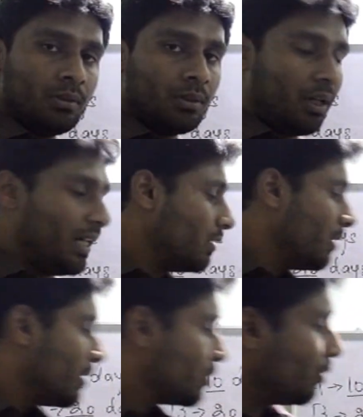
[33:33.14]
Got it?
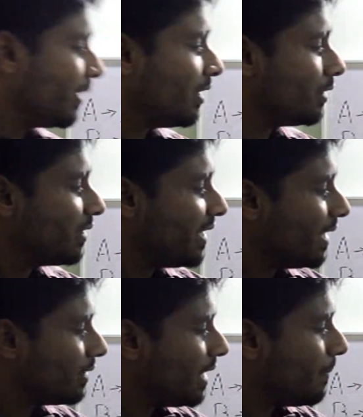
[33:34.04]
So here
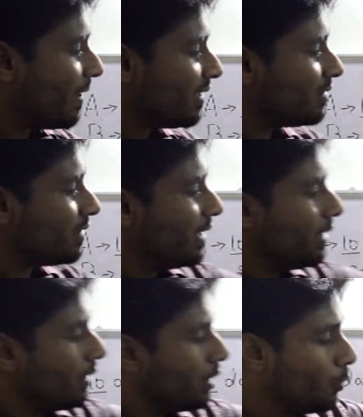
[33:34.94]
3 parts
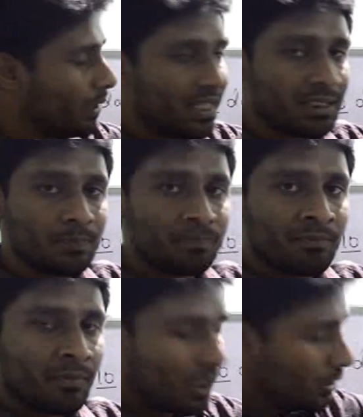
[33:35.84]
in 2 days.
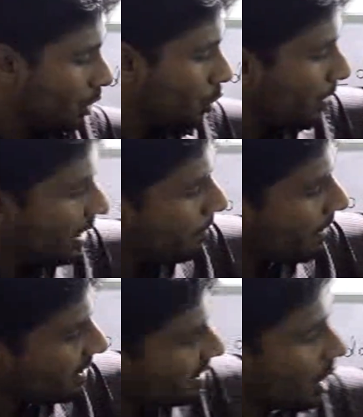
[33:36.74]
So 20
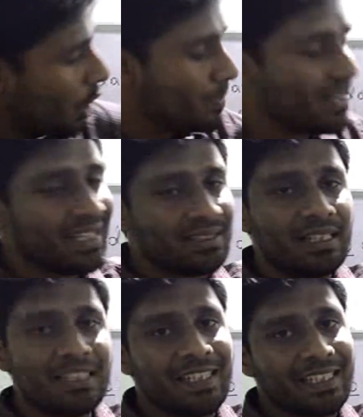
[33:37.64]
parts in how many days?
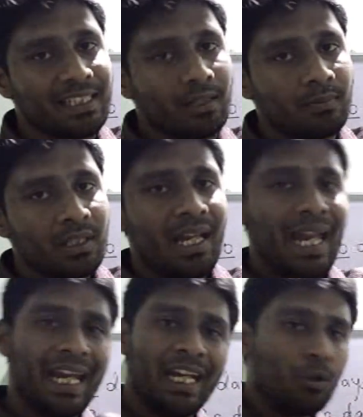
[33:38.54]
It is X here.
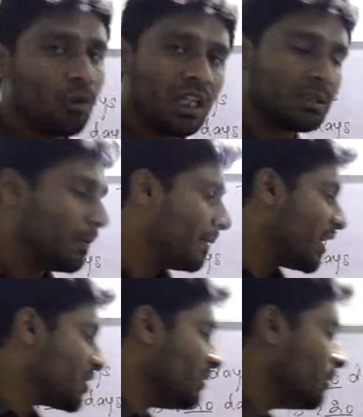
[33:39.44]
Again to cross
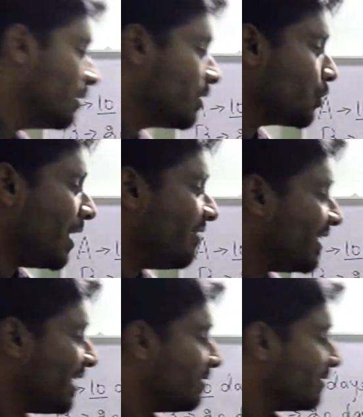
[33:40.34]
multiplication. So I will
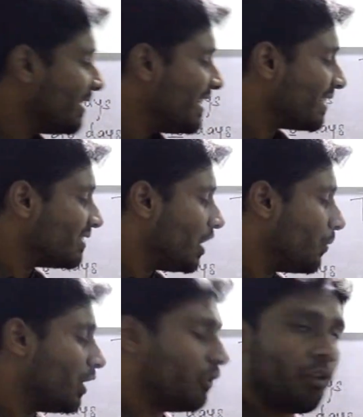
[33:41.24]
get 3x
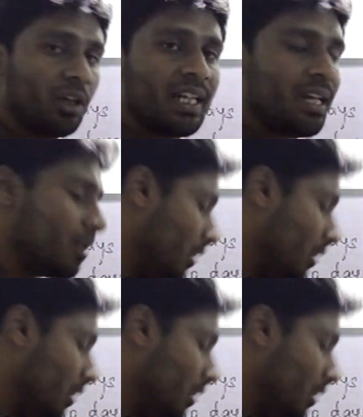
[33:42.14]
equal to 40.